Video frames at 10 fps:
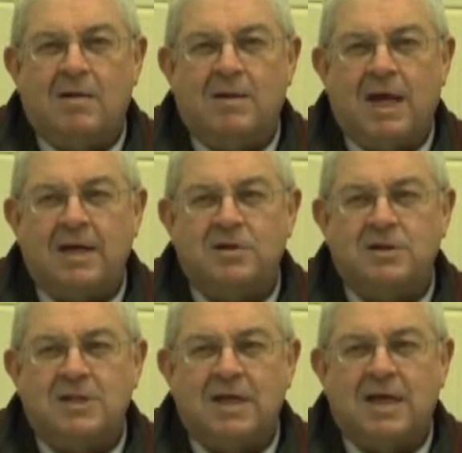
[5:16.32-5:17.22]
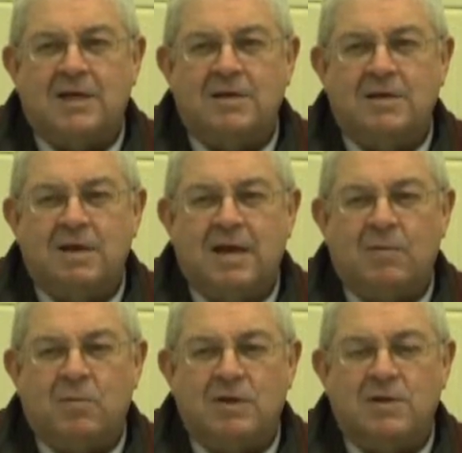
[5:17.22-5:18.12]
the agency
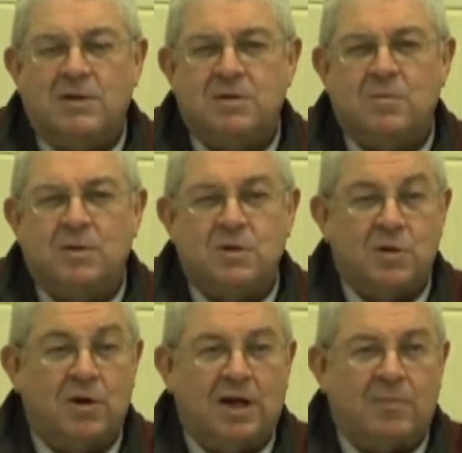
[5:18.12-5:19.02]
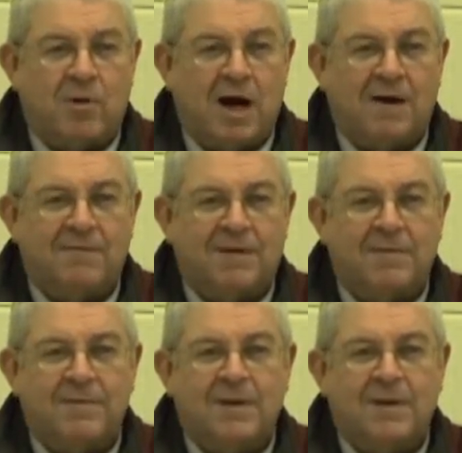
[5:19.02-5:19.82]
was turning a profit,